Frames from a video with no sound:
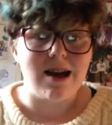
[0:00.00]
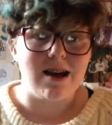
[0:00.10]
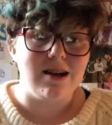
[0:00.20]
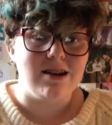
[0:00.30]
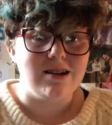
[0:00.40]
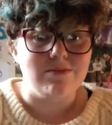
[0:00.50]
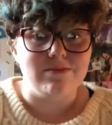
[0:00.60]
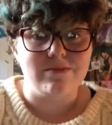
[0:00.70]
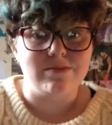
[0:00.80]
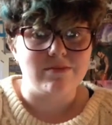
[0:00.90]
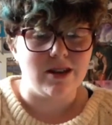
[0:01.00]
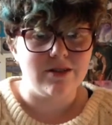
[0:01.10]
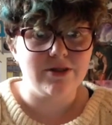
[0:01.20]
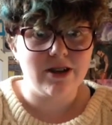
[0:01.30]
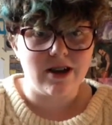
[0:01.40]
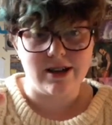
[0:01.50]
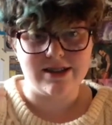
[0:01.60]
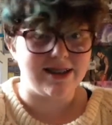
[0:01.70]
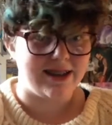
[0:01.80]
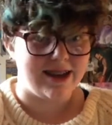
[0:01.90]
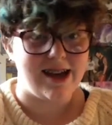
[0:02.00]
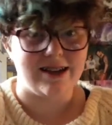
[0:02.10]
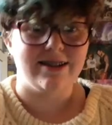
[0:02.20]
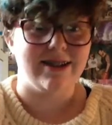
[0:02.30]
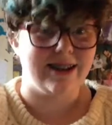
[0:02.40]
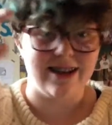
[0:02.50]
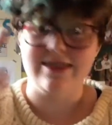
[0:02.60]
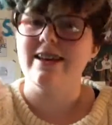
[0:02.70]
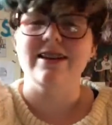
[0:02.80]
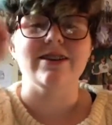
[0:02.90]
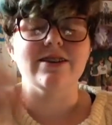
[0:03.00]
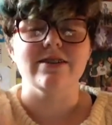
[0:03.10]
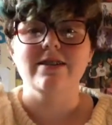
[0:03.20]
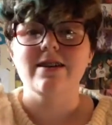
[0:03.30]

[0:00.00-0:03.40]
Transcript: I love you guys. Again, thank you.